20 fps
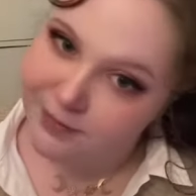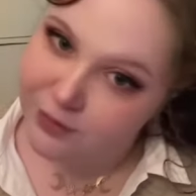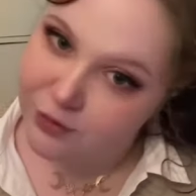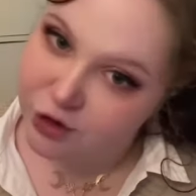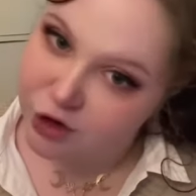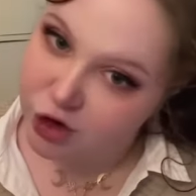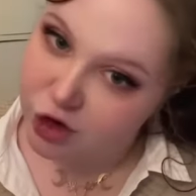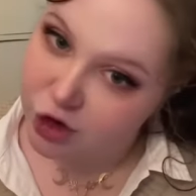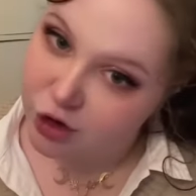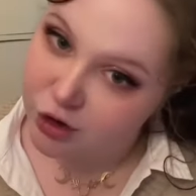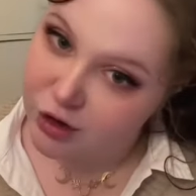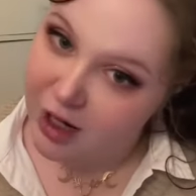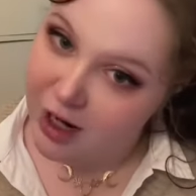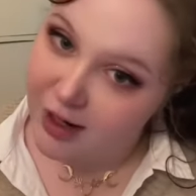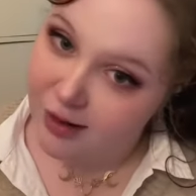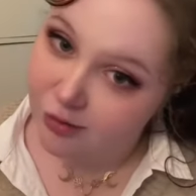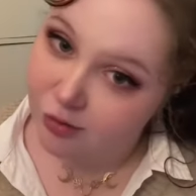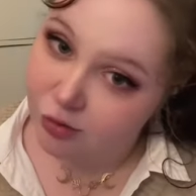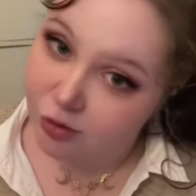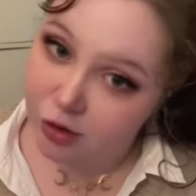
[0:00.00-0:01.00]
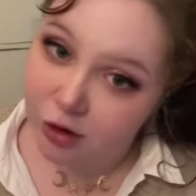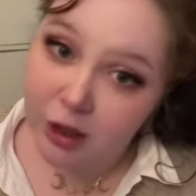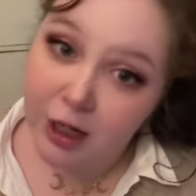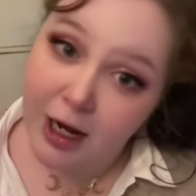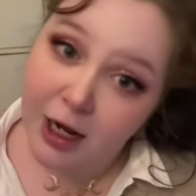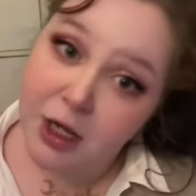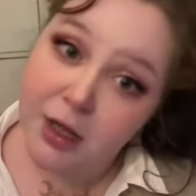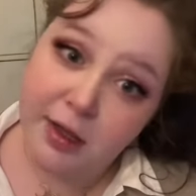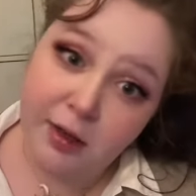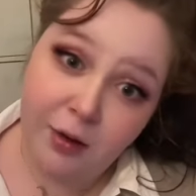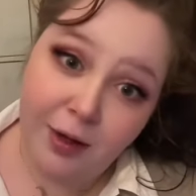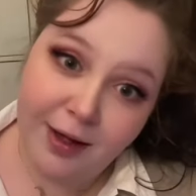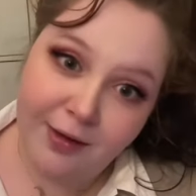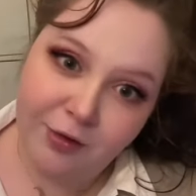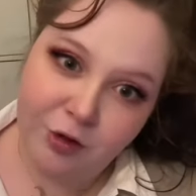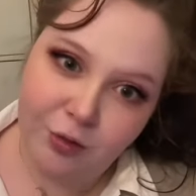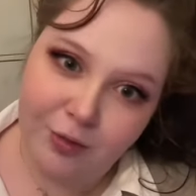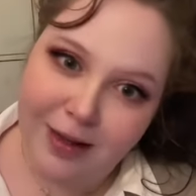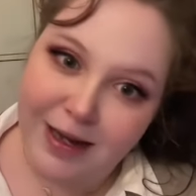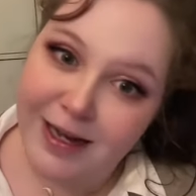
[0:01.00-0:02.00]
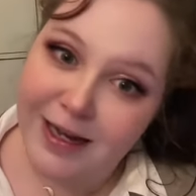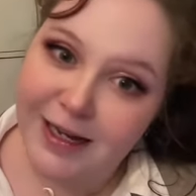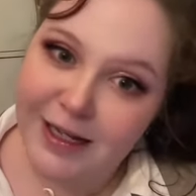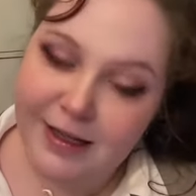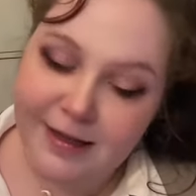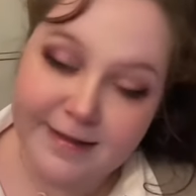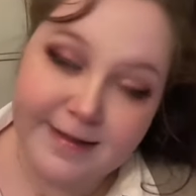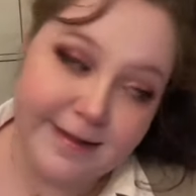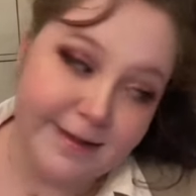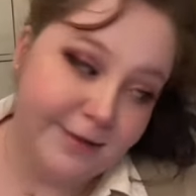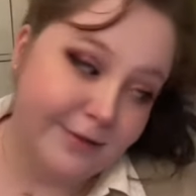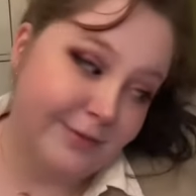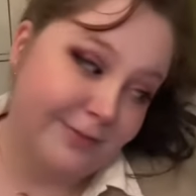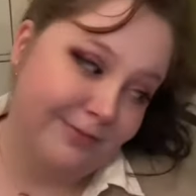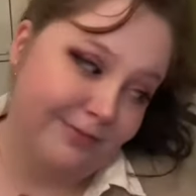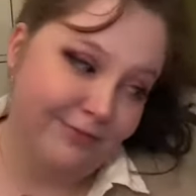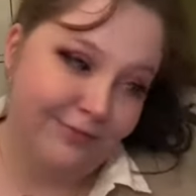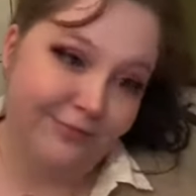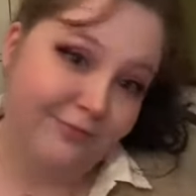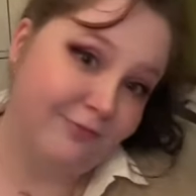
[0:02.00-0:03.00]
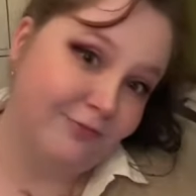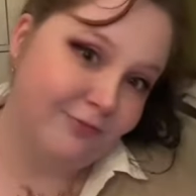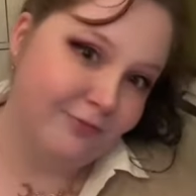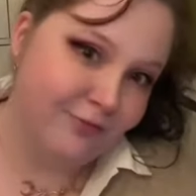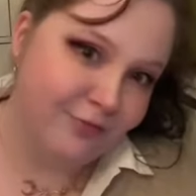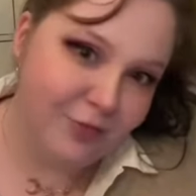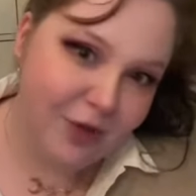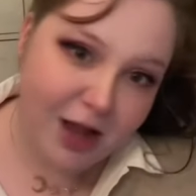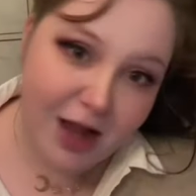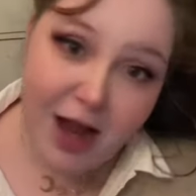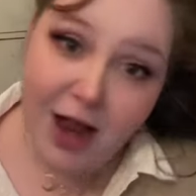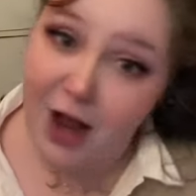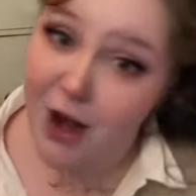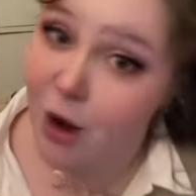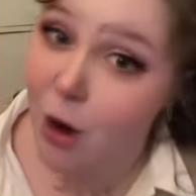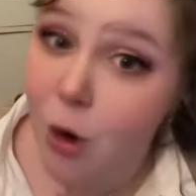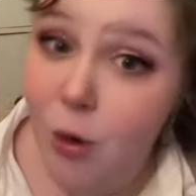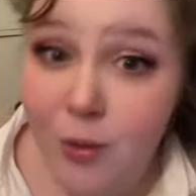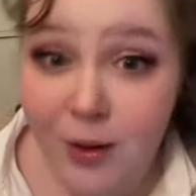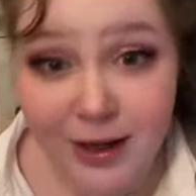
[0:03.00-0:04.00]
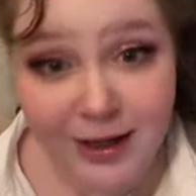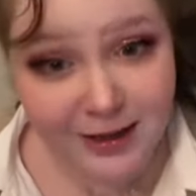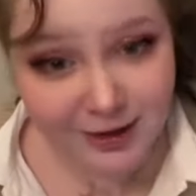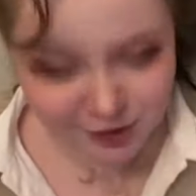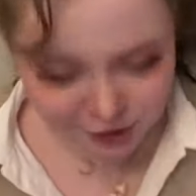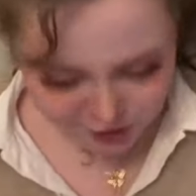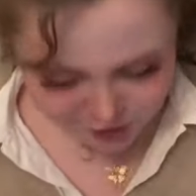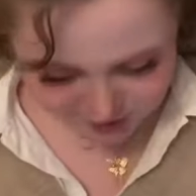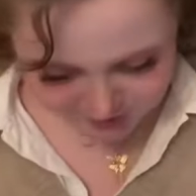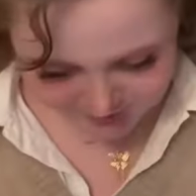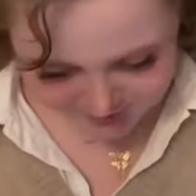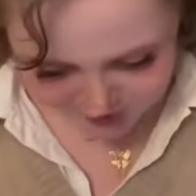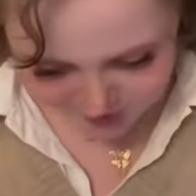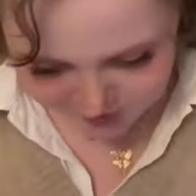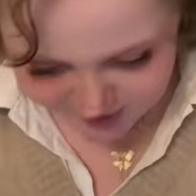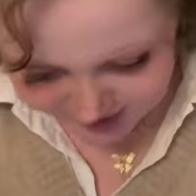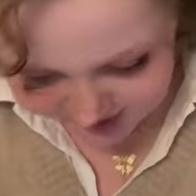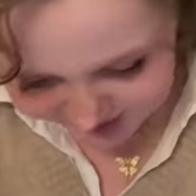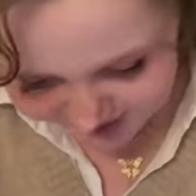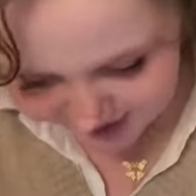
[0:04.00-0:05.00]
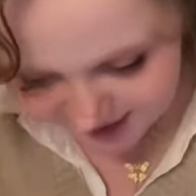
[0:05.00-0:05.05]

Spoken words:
So I still have to make it, so I hope I can do it this week.